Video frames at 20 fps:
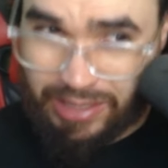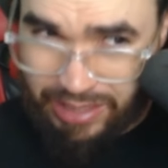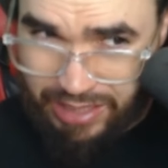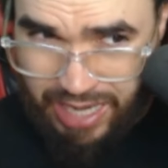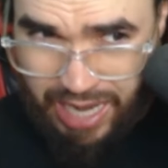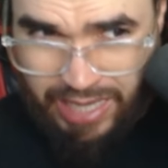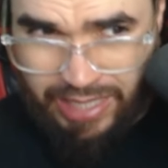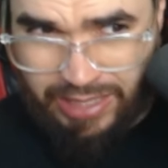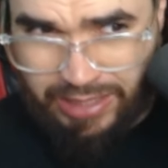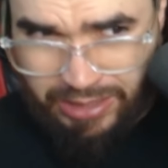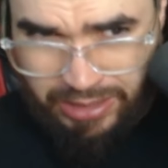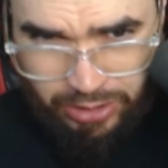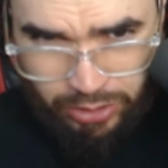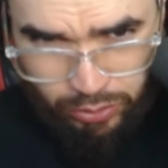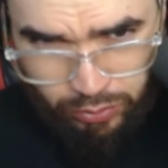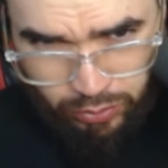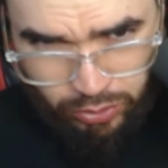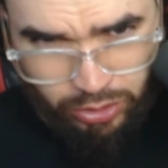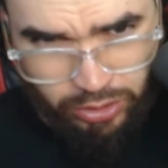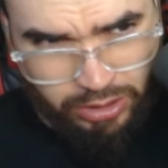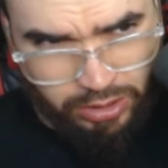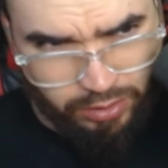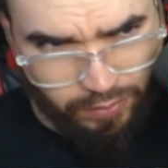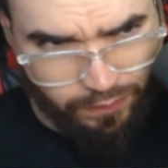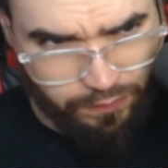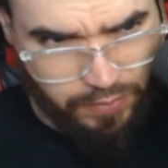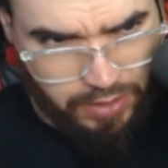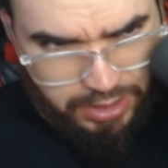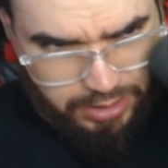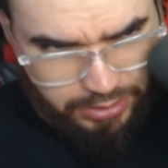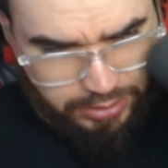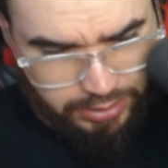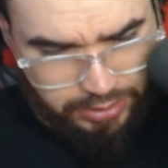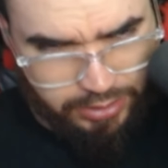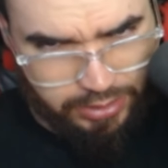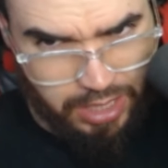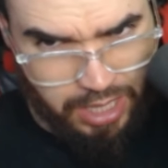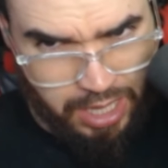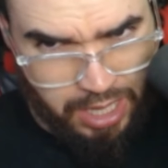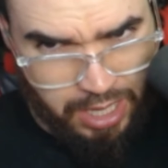nice user
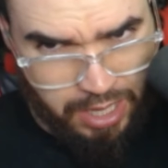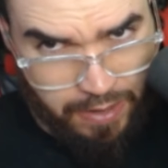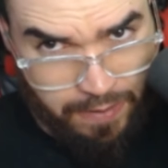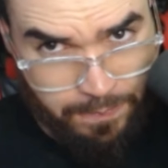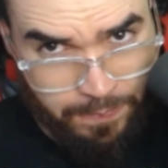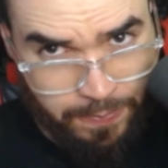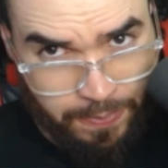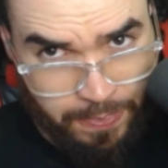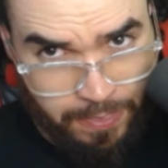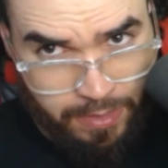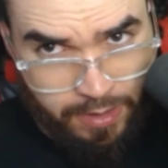interface um